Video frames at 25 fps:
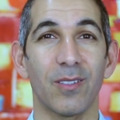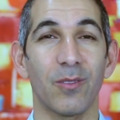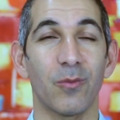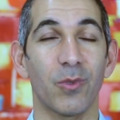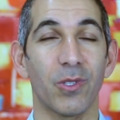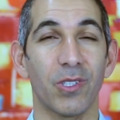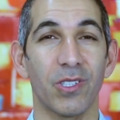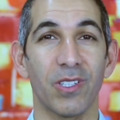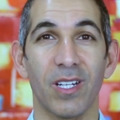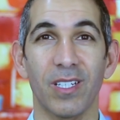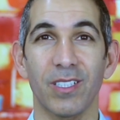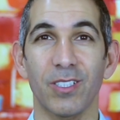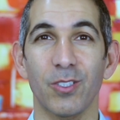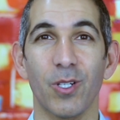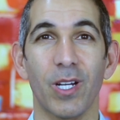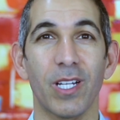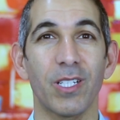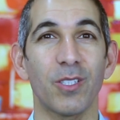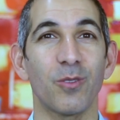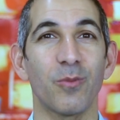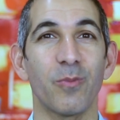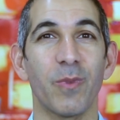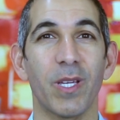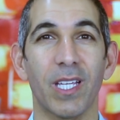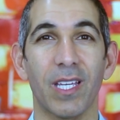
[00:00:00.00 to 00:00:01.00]
We're not
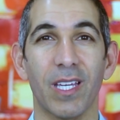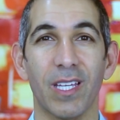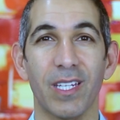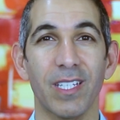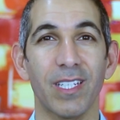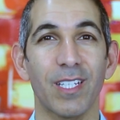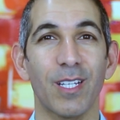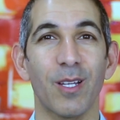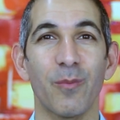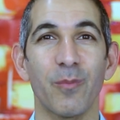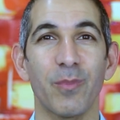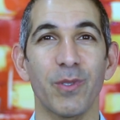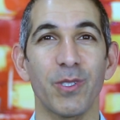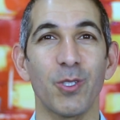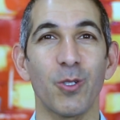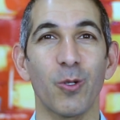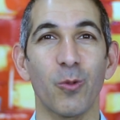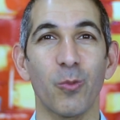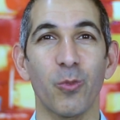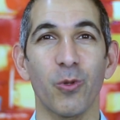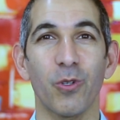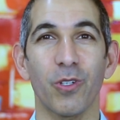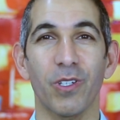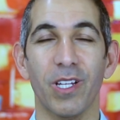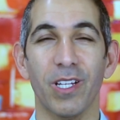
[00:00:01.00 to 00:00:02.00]
trying to make any company or
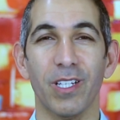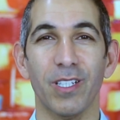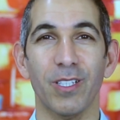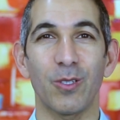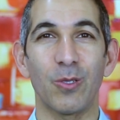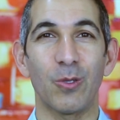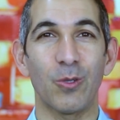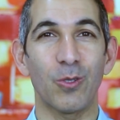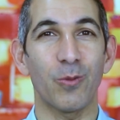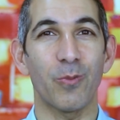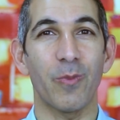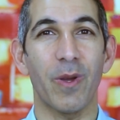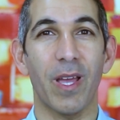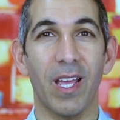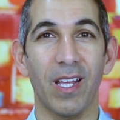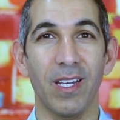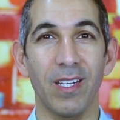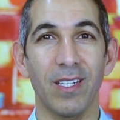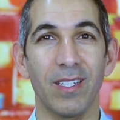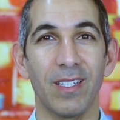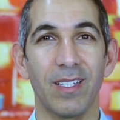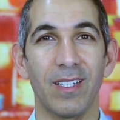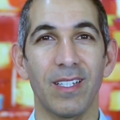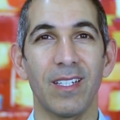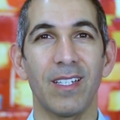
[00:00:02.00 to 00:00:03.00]
product look bad.